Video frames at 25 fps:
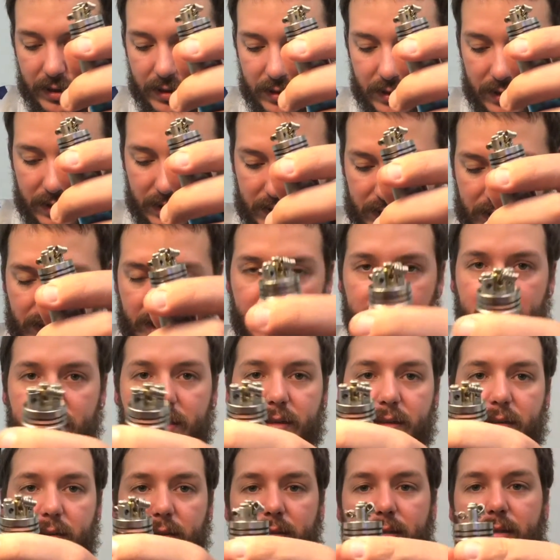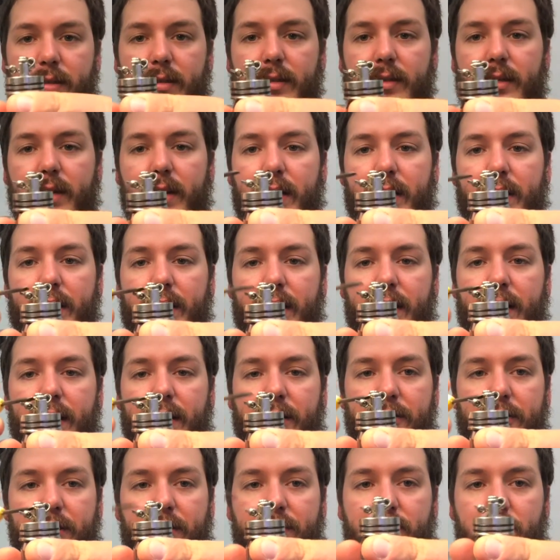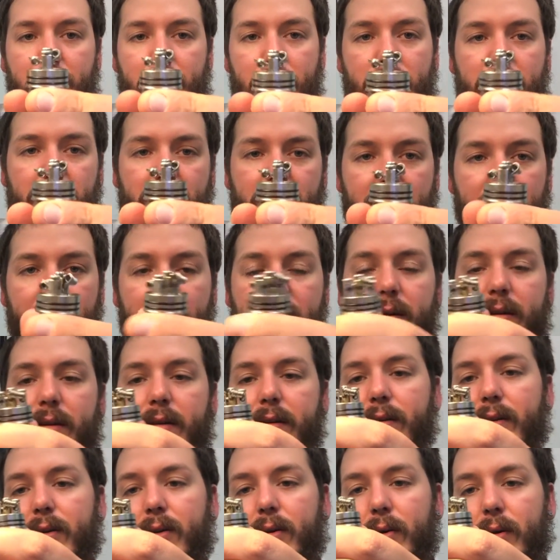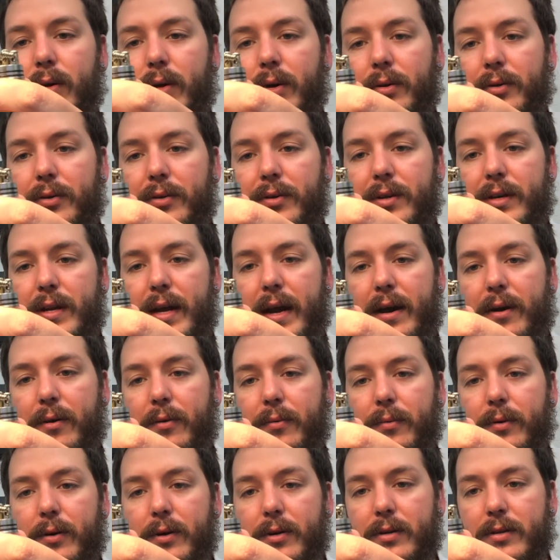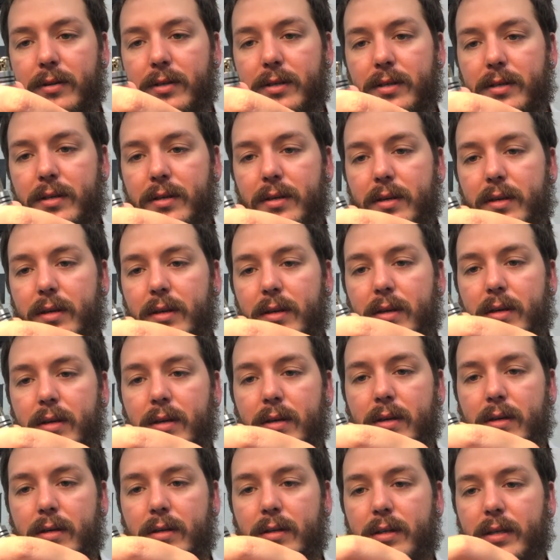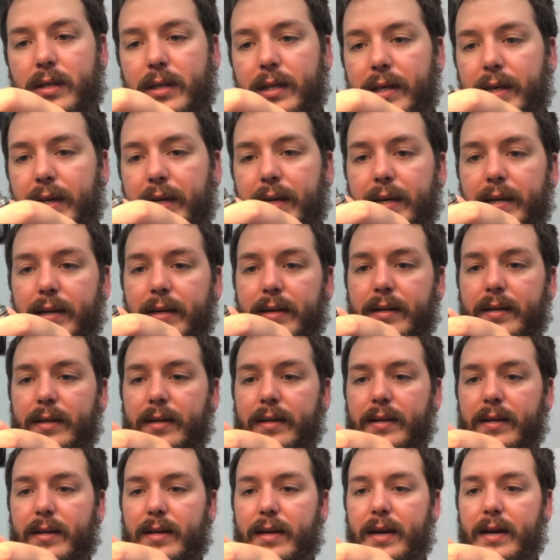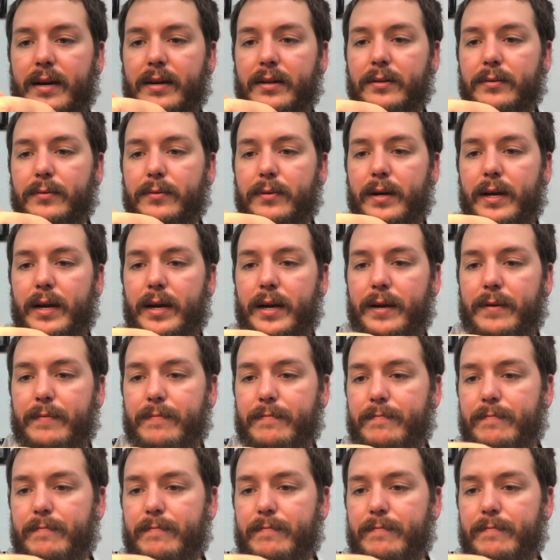in this case on this side, I actually have to push that coil downwards to get it out of the way.